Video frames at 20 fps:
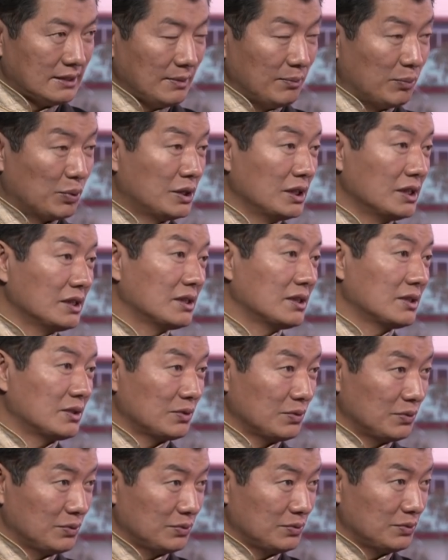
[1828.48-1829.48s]
a
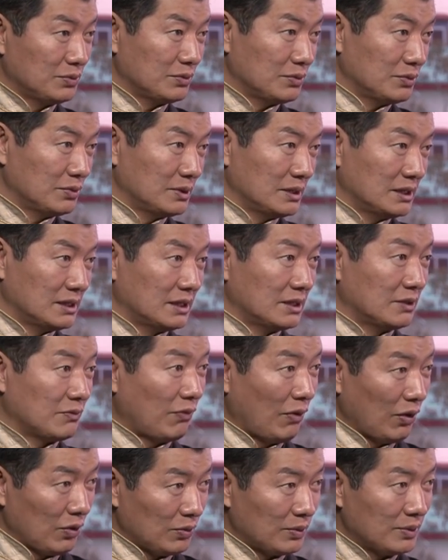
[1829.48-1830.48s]
Buddhist who is his
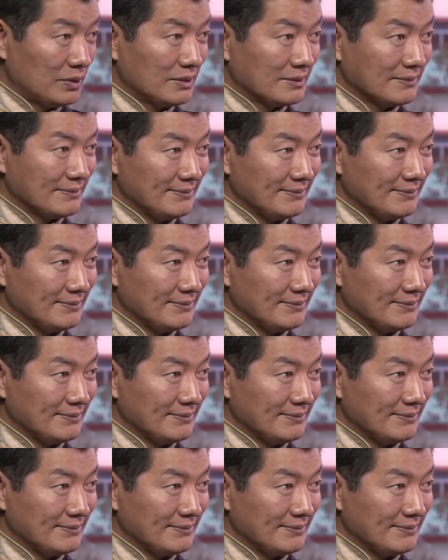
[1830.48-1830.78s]
follower,